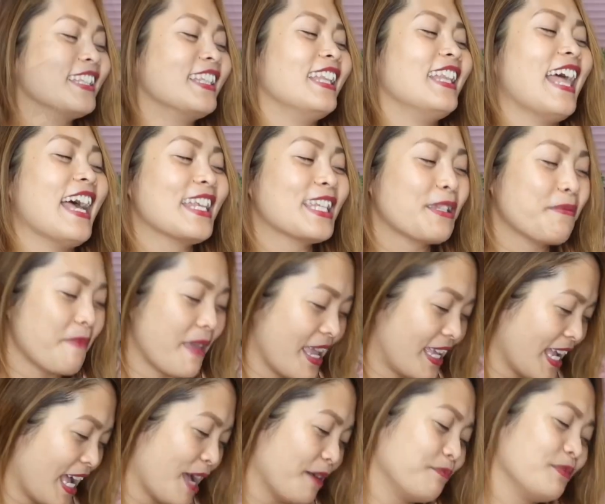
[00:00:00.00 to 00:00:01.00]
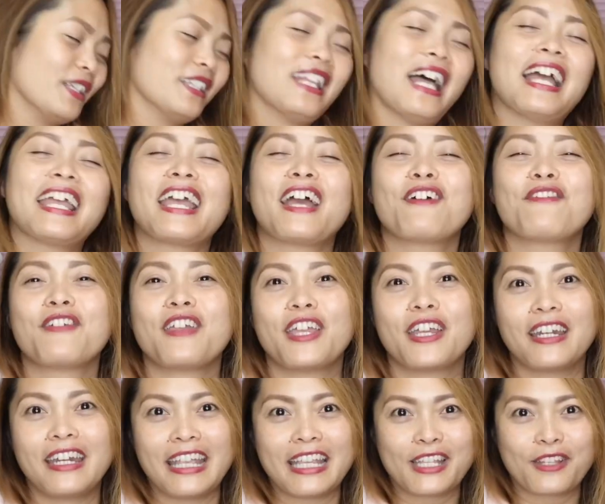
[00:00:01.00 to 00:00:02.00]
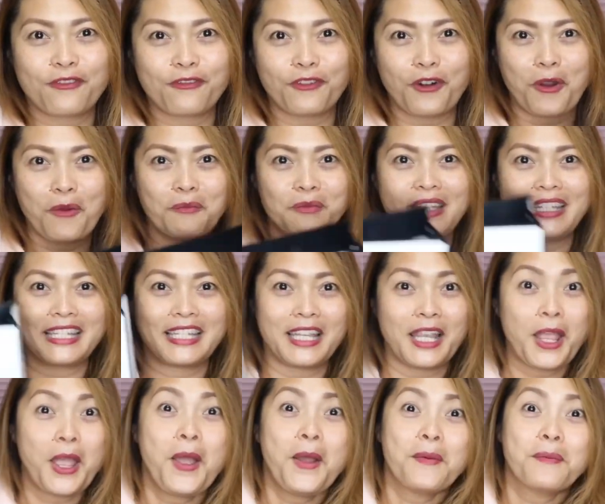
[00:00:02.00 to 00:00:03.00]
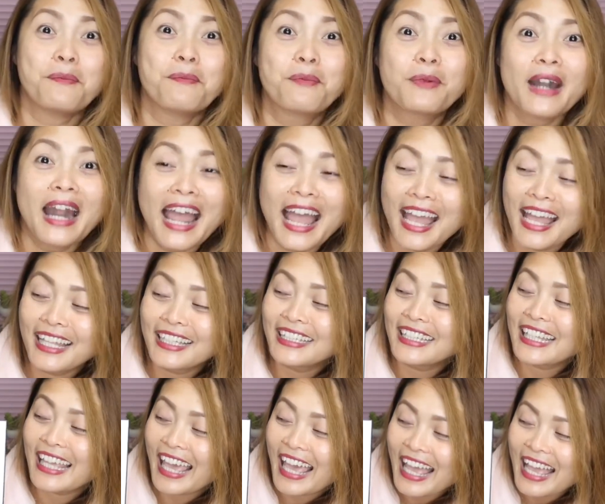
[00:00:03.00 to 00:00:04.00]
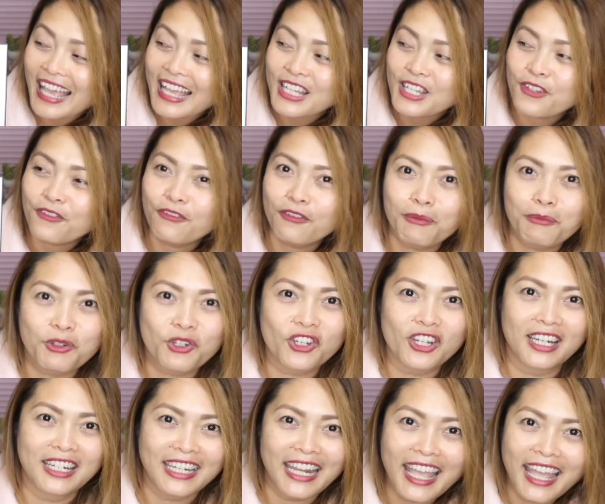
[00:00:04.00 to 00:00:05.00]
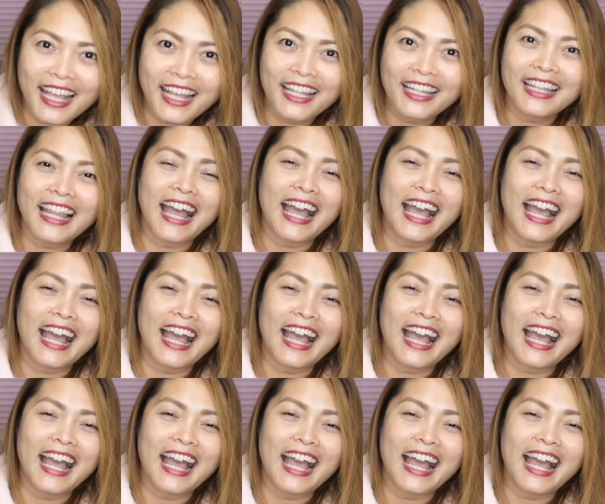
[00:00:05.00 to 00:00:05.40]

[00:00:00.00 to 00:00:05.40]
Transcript: the last makeup that I have here is from this brand, yes, from Chanel.